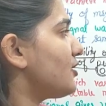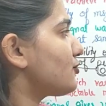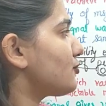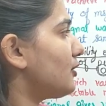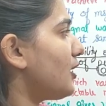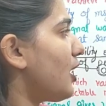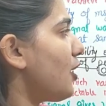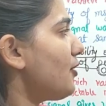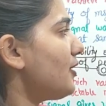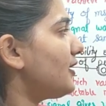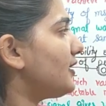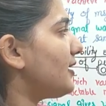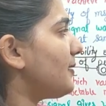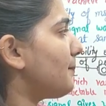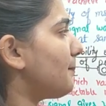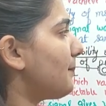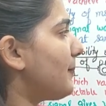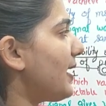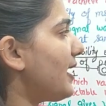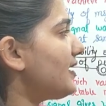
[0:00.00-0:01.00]
So now it
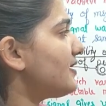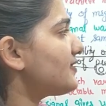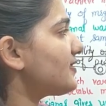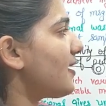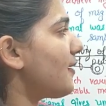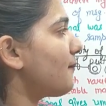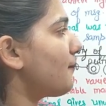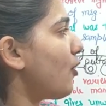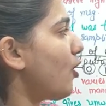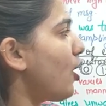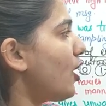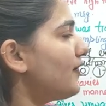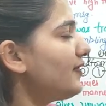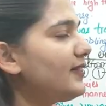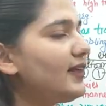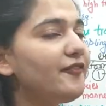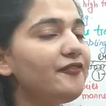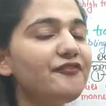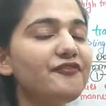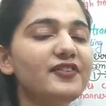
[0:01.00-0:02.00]
depends upon
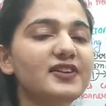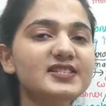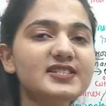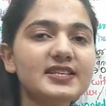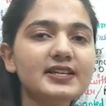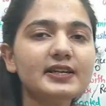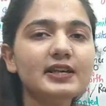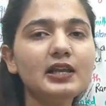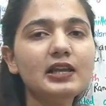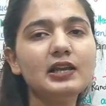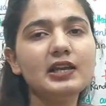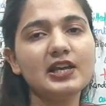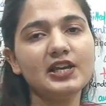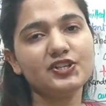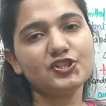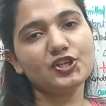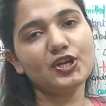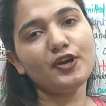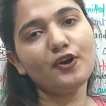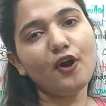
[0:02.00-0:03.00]
the physical
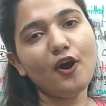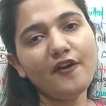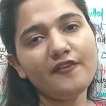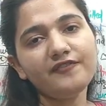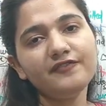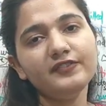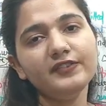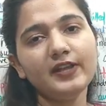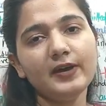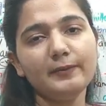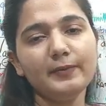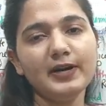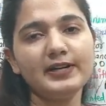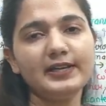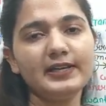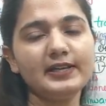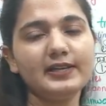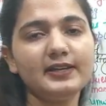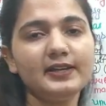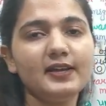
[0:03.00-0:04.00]
nature of the
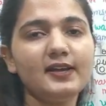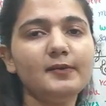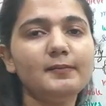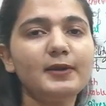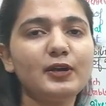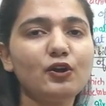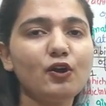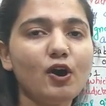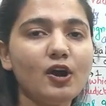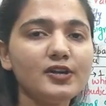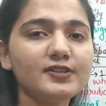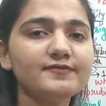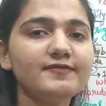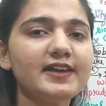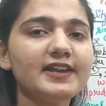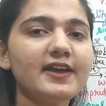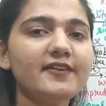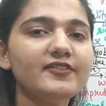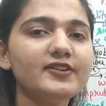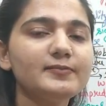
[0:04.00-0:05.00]
material, because
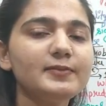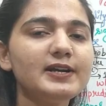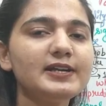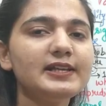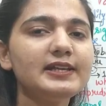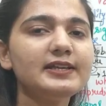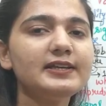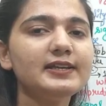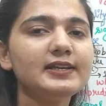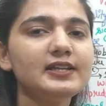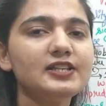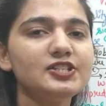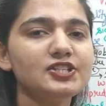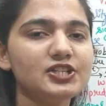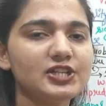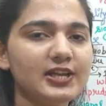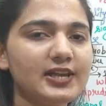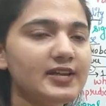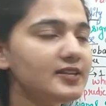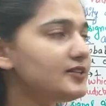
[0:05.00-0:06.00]
whenever material
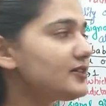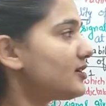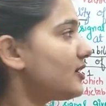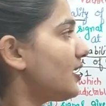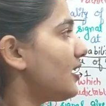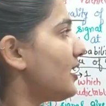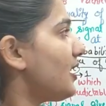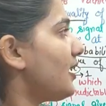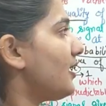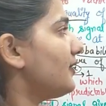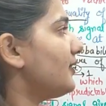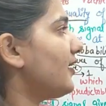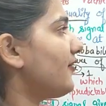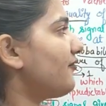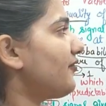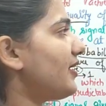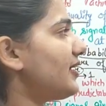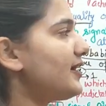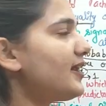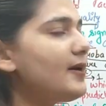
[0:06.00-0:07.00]
change, the
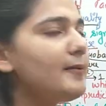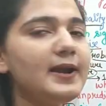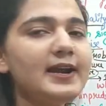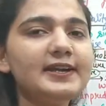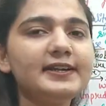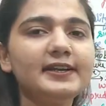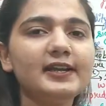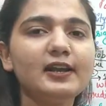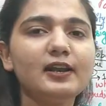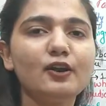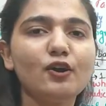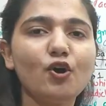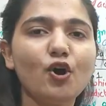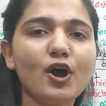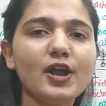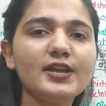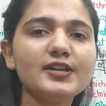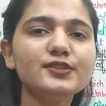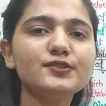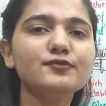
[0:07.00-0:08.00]
fundamental
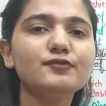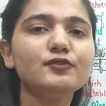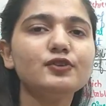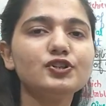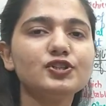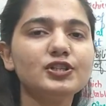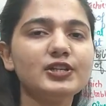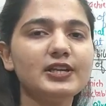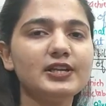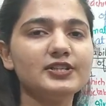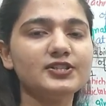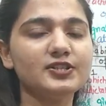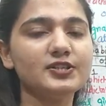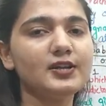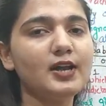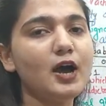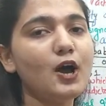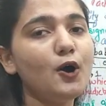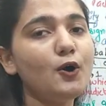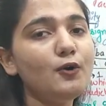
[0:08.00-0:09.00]
noise would change.
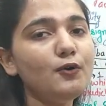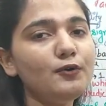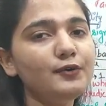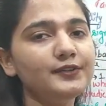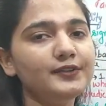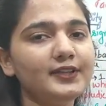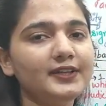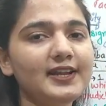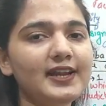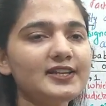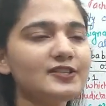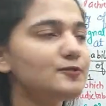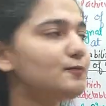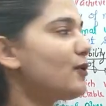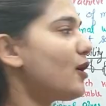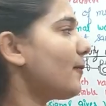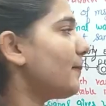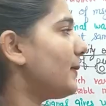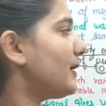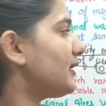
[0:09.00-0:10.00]
Now the next
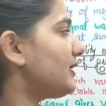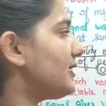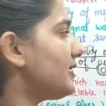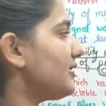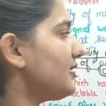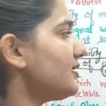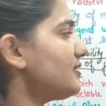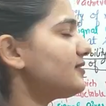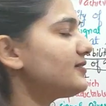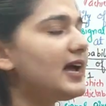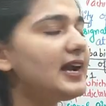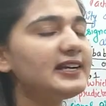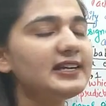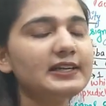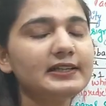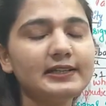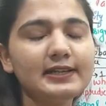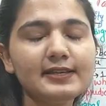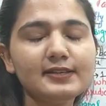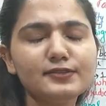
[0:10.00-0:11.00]
property is that
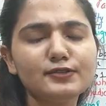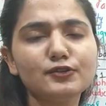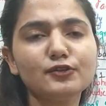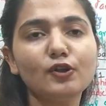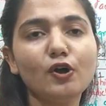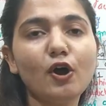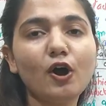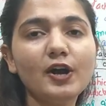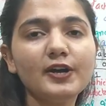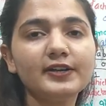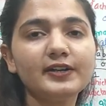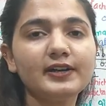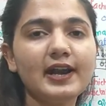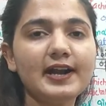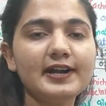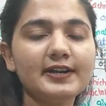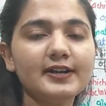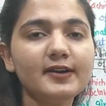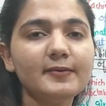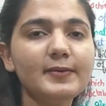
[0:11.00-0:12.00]
it is not
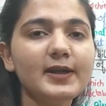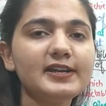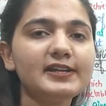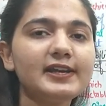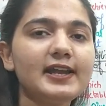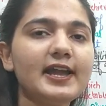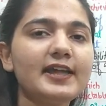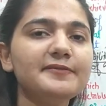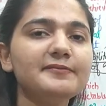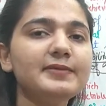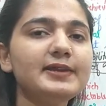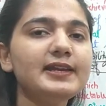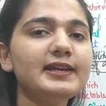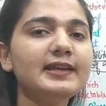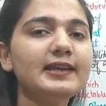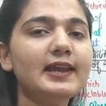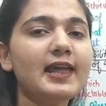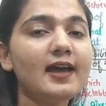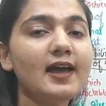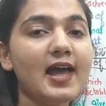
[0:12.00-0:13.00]
random and can
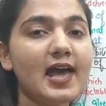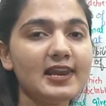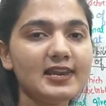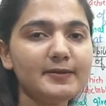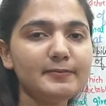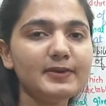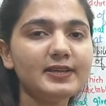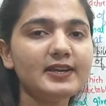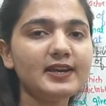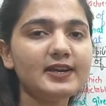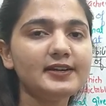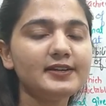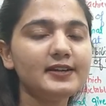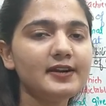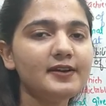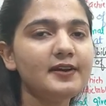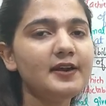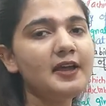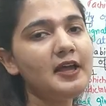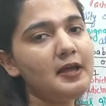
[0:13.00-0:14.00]
be
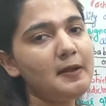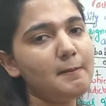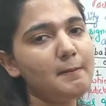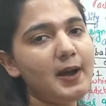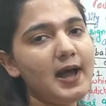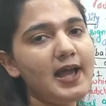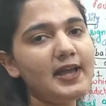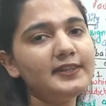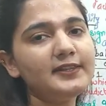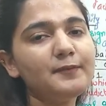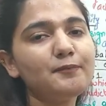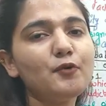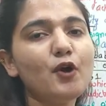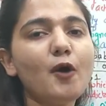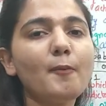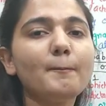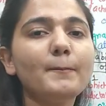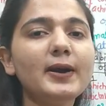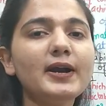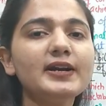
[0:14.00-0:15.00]
eliminated by the
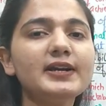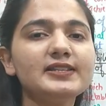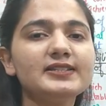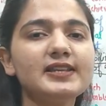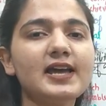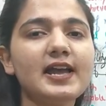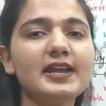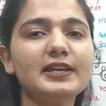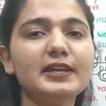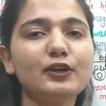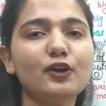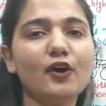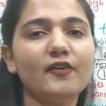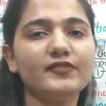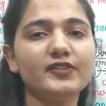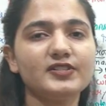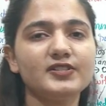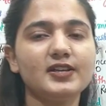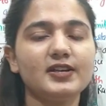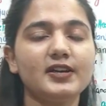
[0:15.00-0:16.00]
proper designing of
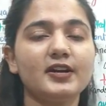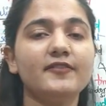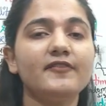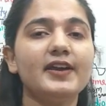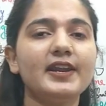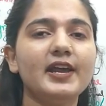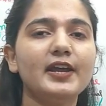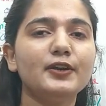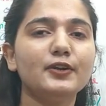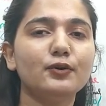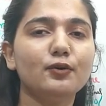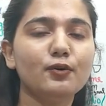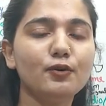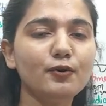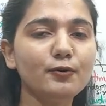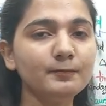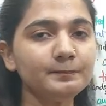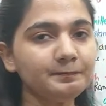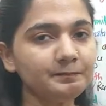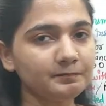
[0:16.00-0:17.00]
the circuit. When I
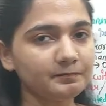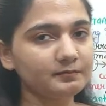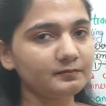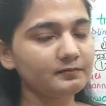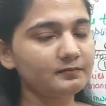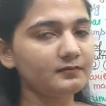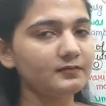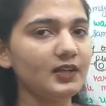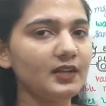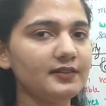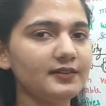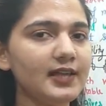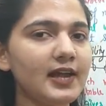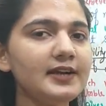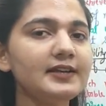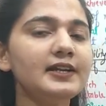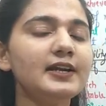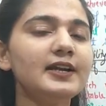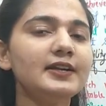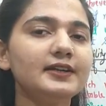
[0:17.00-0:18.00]
know
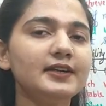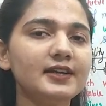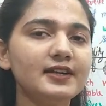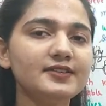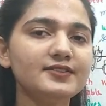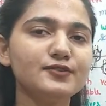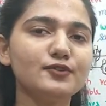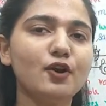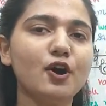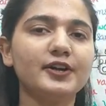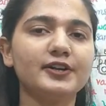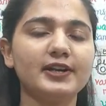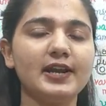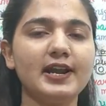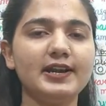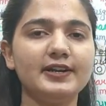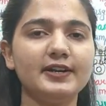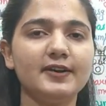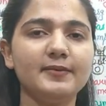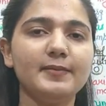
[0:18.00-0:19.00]
that it is not
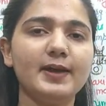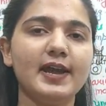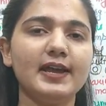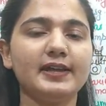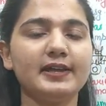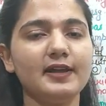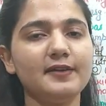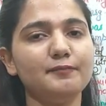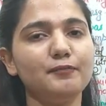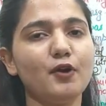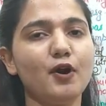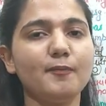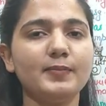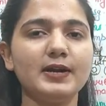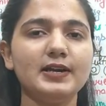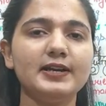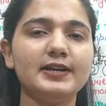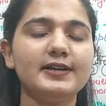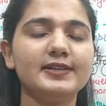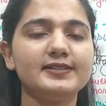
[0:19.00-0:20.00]
random, I can
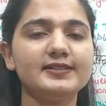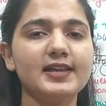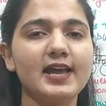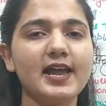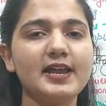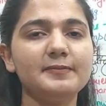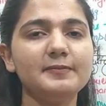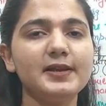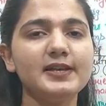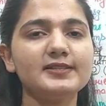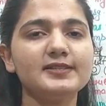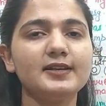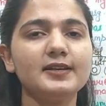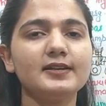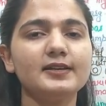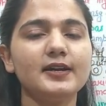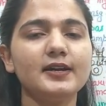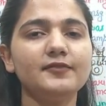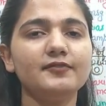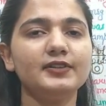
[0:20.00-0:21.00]
properly design my
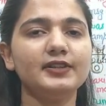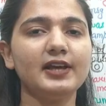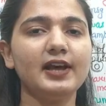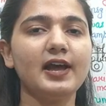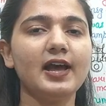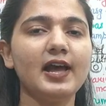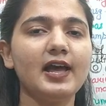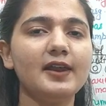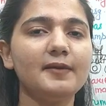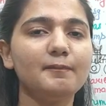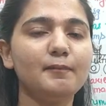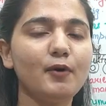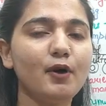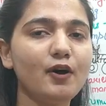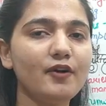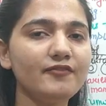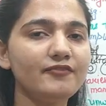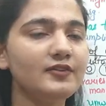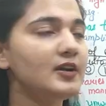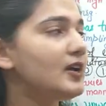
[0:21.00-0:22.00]
circuit with the help
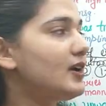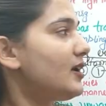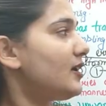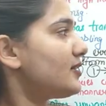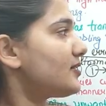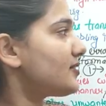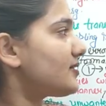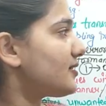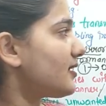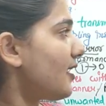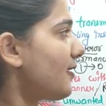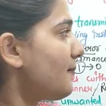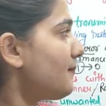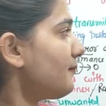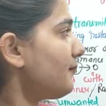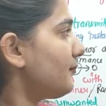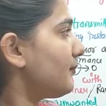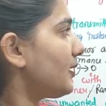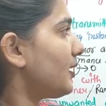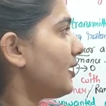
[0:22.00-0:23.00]
of
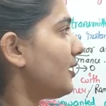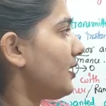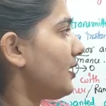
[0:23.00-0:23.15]
some